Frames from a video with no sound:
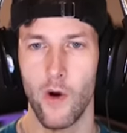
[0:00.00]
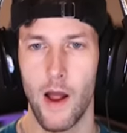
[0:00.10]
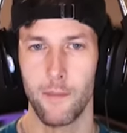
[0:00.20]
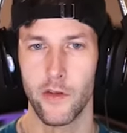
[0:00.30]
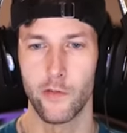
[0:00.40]
can
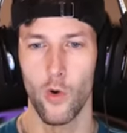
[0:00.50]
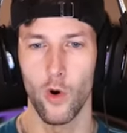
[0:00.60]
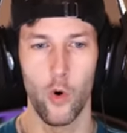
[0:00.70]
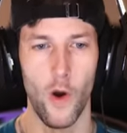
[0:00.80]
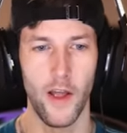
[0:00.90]
grab this
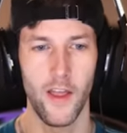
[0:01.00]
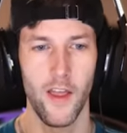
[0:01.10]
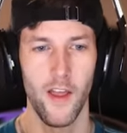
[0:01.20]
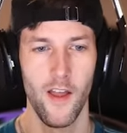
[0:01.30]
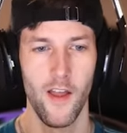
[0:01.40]
real quick.
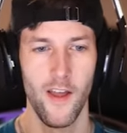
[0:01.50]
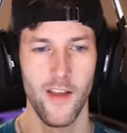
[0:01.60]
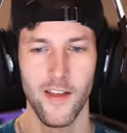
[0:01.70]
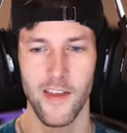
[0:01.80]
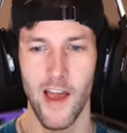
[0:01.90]

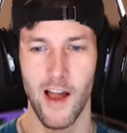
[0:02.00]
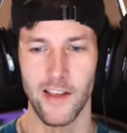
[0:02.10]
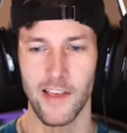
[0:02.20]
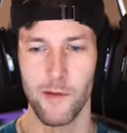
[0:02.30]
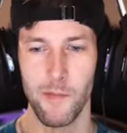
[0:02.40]
Yeah,
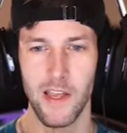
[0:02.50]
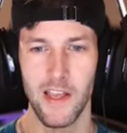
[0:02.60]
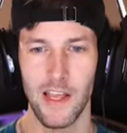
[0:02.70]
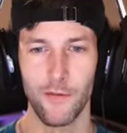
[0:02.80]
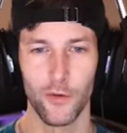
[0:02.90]
give
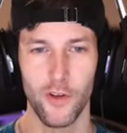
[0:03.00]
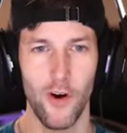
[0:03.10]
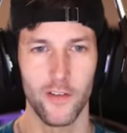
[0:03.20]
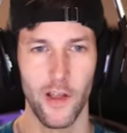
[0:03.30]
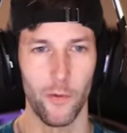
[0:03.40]
me Evil
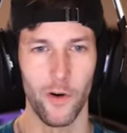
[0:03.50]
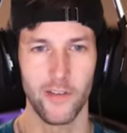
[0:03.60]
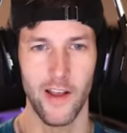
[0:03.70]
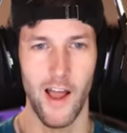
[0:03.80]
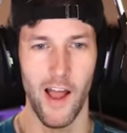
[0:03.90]
Dog Day.
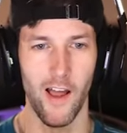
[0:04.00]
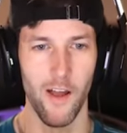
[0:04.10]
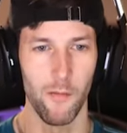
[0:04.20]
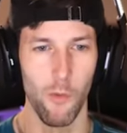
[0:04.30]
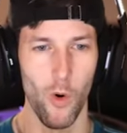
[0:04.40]
Where's it at?
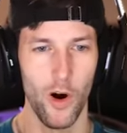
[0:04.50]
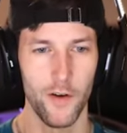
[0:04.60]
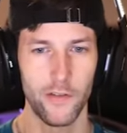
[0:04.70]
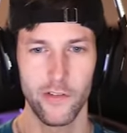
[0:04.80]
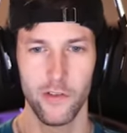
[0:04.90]

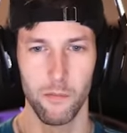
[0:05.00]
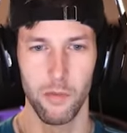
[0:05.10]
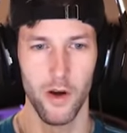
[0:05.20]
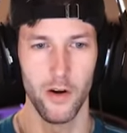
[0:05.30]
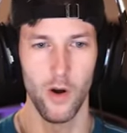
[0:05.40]
Morphs,
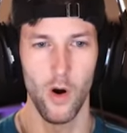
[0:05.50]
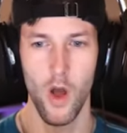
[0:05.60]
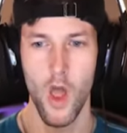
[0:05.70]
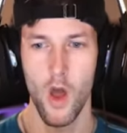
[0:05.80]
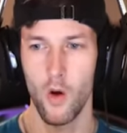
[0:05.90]

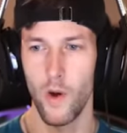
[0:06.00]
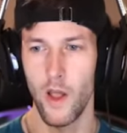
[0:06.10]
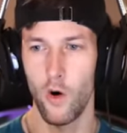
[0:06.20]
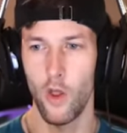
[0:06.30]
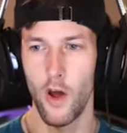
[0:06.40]
bundle.
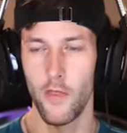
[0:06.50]
Wait, hold